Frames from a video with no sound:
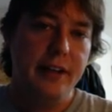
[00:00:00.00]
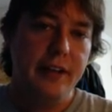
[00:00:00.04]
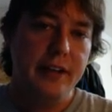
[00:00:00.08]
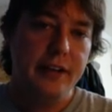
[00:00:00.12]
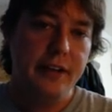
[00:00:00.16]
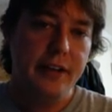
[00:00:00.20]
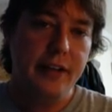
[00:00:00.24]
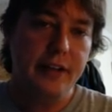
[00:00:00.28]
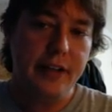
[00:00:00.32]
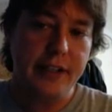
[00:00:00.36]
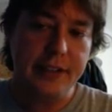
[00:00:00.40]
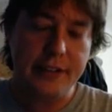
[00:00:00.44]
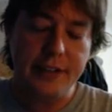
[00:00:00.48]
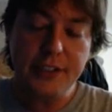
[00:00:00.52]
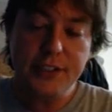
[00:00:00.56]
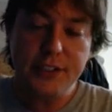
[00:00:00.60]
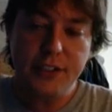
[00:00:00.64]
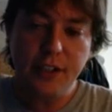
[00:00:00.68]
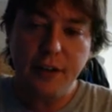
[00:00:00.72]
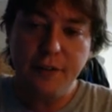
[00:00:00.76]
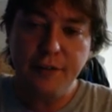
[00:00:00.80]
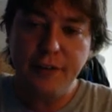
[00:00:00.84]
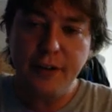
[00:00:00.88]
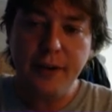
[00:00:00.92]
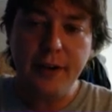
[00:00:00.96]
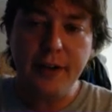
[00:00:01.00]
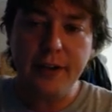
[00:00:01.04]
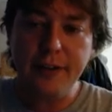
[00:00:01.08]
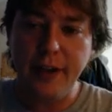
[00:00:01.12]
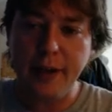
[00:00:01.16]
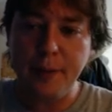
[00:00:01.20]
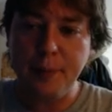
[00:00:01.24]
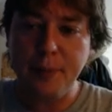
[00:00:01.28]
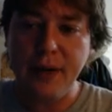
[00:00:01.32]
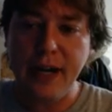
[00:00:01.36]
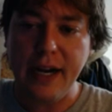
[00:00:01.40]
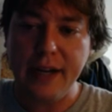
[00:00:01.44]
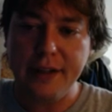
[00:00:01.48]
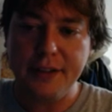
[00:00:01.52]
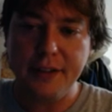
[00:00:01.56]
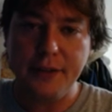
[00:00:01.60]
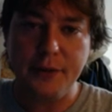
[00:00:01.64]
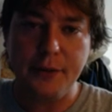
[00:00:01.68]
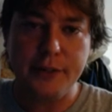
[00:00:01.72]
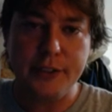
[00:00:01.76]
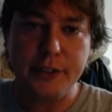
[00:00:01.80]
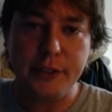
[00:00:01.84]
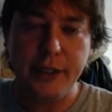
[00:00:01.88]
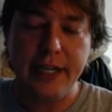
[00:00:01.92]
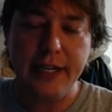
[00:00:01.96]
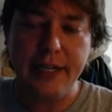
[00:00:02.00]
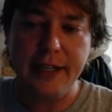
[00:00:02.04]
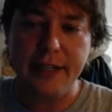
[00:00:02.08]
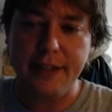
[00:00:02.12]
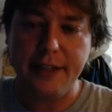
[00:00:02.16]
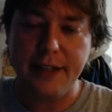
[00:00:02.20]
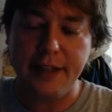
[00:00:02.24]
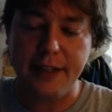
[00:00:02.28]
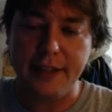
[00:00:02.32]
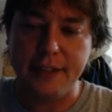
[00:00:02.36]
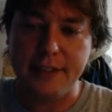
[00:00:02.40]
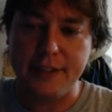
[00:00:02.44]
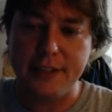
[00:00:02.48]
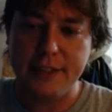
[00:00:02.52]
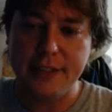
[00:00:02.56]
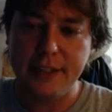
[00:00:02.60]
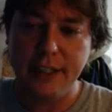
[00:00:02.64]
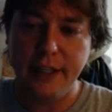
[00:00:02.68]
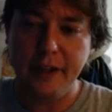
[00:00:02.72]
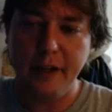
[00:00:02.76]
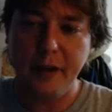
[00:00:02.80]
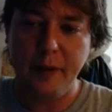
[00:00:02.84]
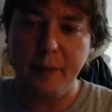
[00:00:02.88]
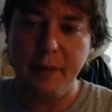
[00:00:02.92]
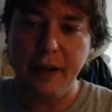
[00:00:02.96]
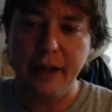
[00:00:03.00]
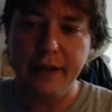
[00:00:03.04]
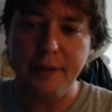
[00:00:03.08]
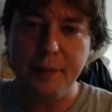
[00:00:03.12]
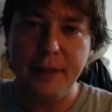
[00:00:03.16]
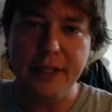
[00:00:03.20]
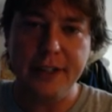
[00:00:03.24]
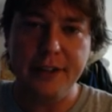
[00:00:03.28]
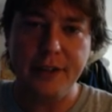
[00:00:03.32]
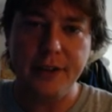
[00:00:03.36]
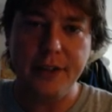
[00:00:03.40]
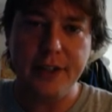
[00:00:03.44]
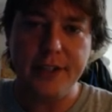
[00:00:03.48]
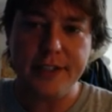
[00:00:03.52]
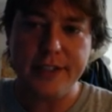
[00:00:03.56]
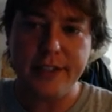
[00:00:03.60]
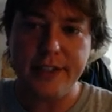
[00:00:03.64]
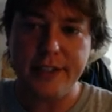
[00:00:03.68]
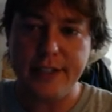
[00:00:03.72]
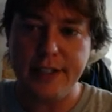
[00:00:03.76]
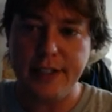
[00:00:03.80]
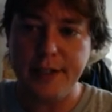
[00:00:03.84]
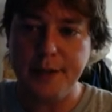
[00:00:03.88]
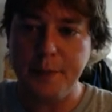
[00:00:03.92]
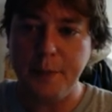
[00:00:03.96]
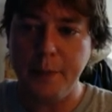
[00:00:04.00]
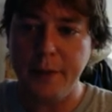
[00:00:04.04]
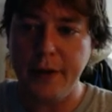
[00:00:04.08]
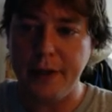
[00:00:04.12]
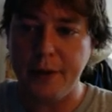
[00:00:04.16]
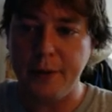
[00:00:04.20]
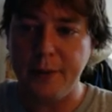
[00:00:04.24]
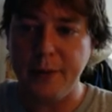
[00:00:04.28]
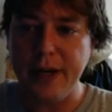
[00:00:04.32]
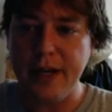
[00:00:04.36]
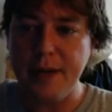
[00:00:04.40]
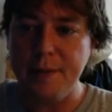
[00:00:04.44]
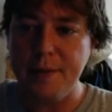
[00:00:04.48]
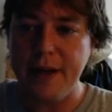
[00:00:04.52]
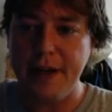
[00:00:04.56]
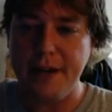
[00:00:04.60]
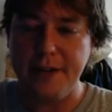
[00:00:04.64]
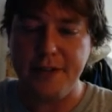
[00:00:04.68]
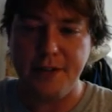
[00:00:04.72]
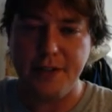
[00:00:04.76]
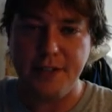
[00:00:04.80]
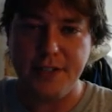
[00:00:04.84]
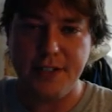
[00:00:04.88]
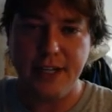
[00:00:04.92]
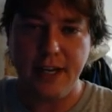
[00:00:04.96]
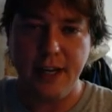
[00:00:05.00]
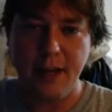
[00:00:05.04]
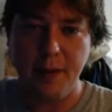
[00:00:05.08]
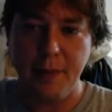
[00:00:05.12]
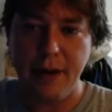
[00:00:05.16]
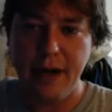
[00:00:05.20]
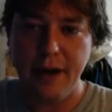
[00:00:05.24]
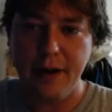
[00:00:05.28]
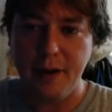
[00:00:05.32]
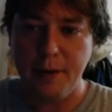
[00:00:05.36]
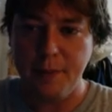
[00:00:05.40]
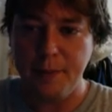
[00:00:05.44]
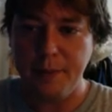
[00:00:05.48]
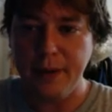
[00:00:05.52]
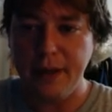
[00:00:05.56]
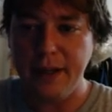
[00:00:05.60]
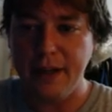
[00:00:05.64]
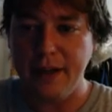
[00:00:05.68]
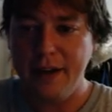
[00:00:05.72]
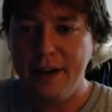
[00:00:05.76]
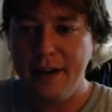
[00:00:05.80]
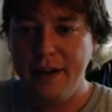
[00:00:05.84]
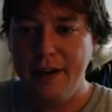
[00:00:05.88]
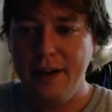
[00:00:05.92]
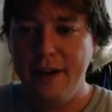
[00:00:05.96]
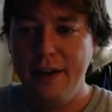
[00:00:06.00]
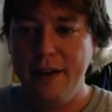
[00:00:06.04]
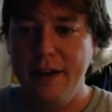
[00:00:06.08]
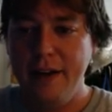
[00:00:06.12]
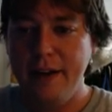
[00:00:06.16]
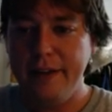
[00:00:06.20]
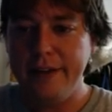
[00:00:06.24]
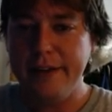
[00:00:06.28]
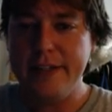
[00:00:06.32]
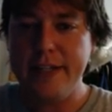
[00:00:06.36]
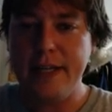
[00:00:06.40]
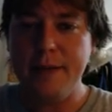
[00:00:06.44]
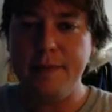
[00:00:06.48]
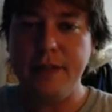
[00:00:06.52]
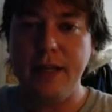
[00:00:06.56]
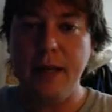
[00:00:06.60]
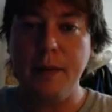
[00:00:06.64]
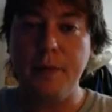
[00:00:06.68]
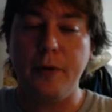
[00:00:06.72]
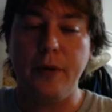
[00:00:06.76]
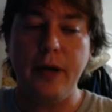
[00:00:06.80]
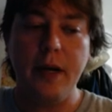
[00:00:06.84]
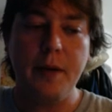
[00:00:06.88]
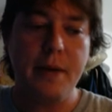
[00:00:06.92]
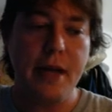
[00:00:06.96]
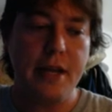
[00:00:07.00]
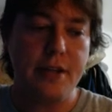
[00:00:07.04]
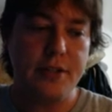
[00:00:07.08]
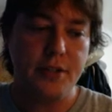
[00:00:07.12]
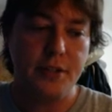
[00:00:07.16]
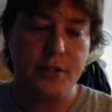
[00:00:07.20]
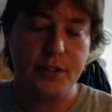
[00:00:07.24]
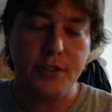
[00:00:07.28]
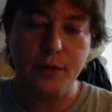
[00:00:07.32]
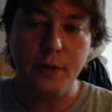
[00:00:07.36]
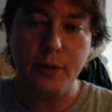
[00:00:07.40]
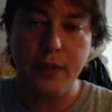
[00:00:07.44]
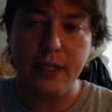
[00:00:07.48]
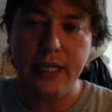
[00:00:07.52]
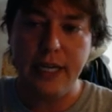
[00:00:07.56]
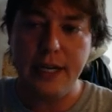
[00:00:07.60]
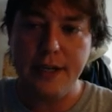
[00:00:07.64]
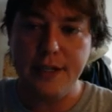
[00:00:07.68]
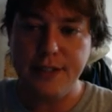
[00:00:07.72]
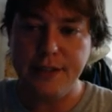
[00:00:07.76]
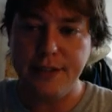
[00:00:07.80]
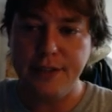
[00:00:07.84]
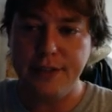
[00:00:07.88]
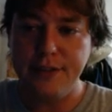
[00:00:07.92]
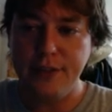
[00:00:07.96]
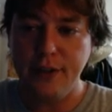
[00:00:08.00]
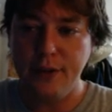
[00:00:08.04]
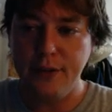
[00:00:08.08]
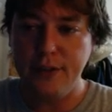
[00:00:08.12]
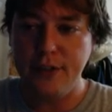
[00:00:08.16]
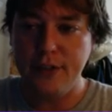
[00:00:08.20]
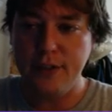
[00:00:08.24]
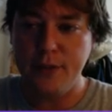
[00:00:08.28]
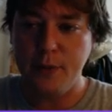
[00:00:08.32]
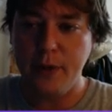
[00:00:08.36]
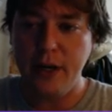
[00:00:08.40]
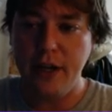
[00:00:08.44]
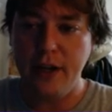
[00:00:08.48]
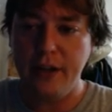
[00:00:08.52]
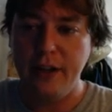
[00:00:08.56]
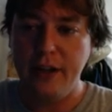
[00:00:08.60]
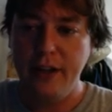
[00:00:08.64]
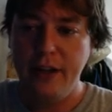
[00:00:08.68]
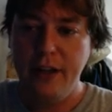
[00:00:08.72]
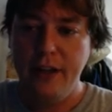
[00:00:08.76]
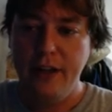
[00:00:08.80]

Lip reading: like, these are very, like, practical training things. I'd be curious to see what grandmasters say about it, but at the same time, grandmasters do occasionally tilt as well.